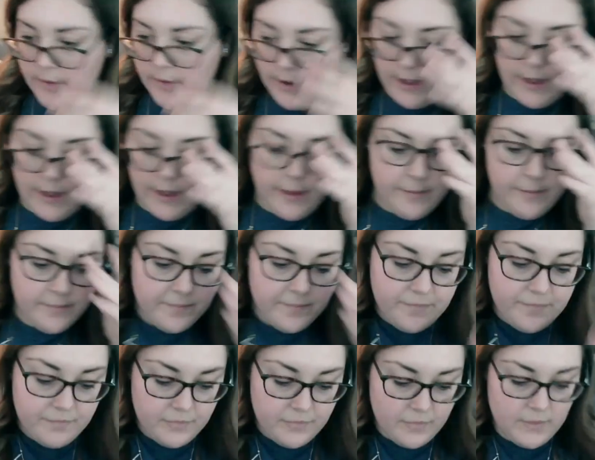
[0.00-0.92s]
Okay,
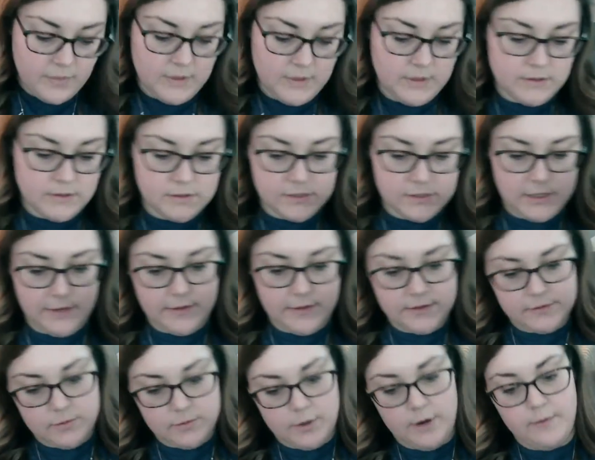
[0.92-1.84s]
take
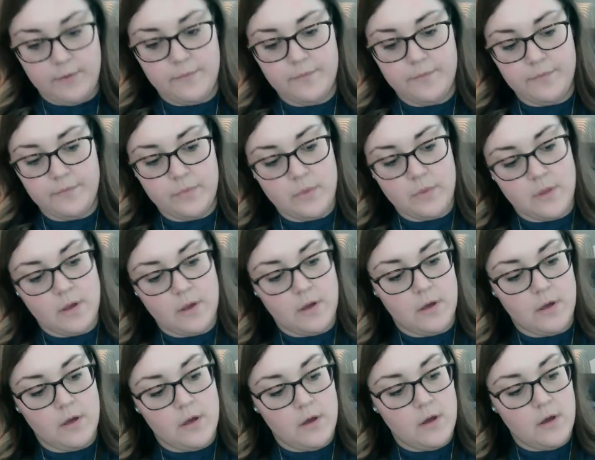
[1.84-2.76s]
this one out.
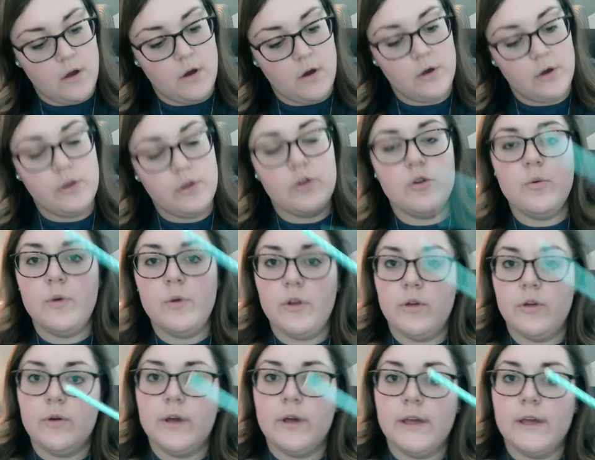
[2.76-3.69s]
Oh, you know where
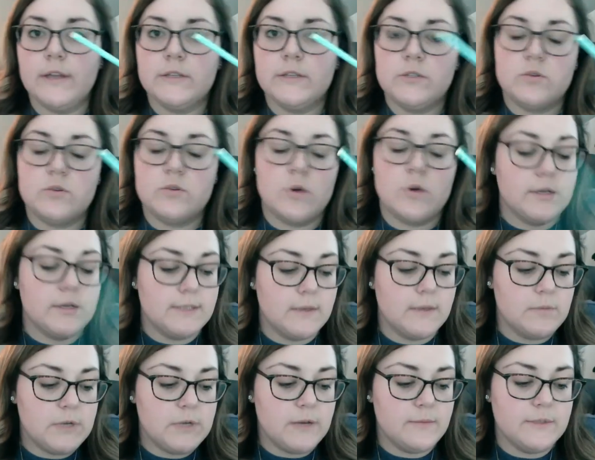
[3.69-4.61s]
you can get a straw?
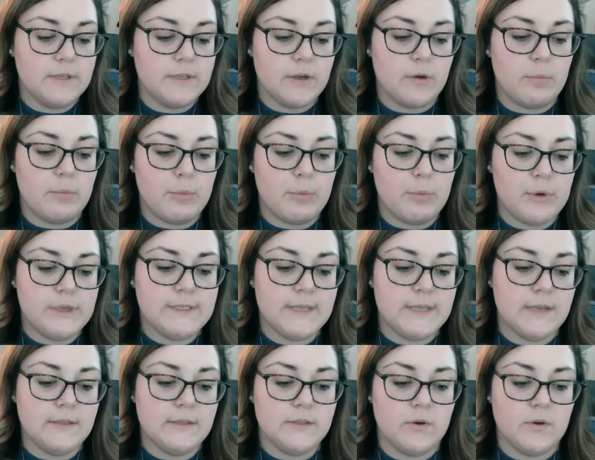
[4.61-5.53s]
Sometimes the Capri
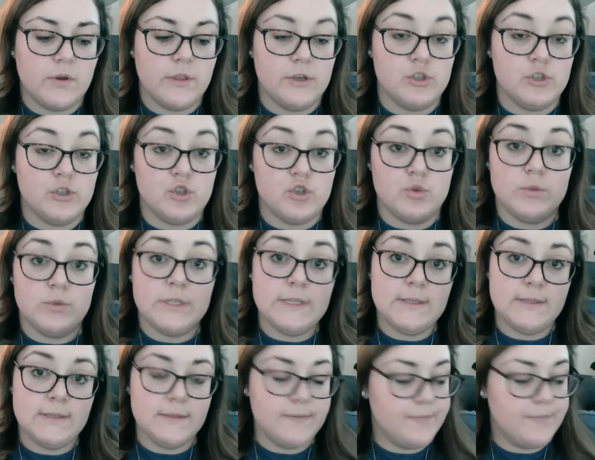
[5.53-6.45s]
Suns or the
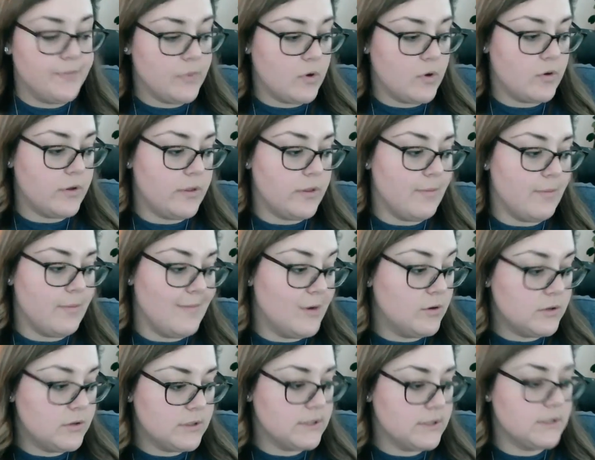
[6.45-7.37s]
juices or the
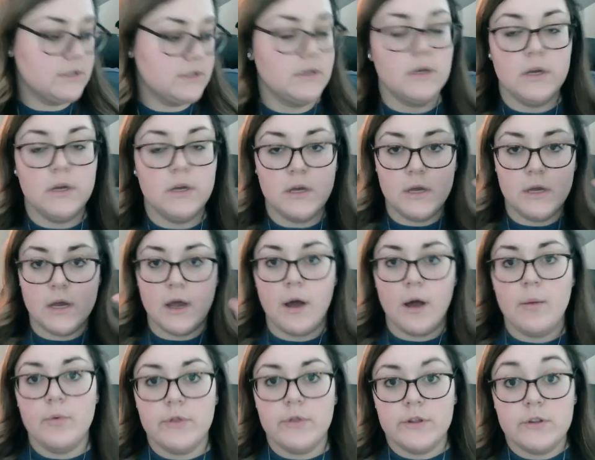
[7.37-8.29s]
milks
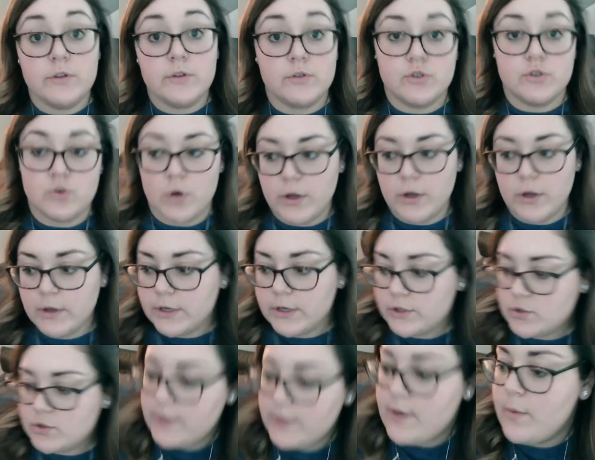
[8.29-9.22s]
come with a little straw. You could
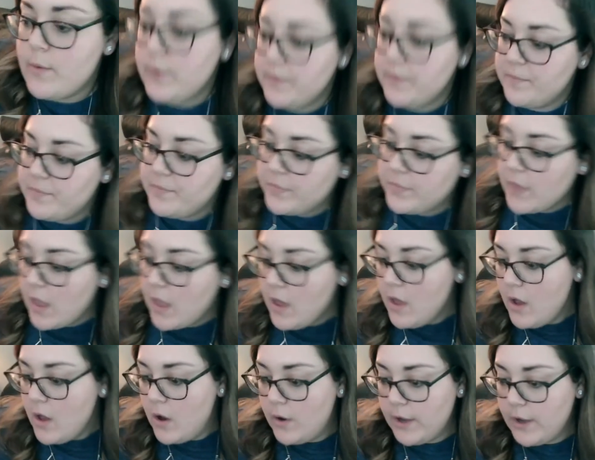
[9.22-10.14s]
try that one.
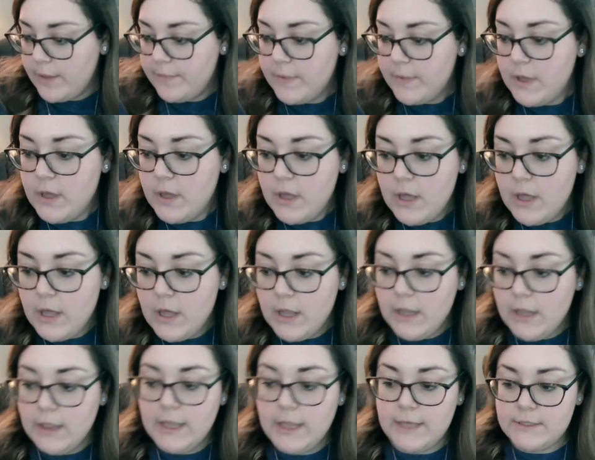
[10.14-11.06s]
Okay,
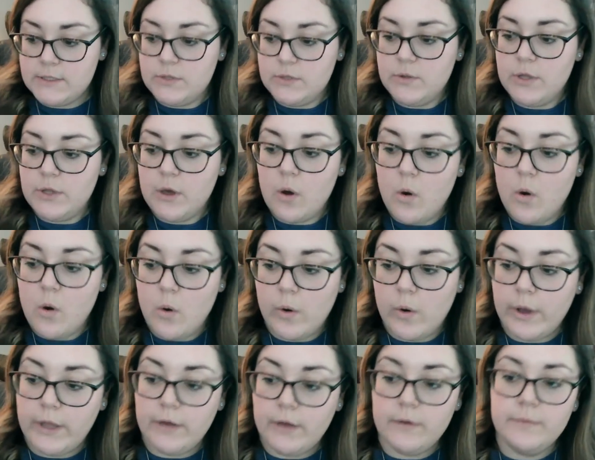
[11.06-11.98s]
let's do the
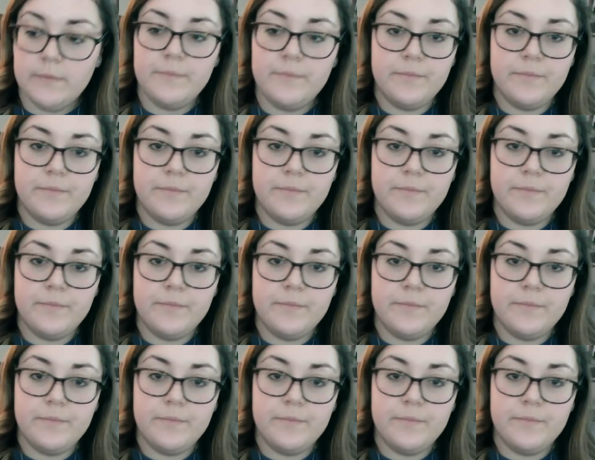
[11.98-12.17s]
coin.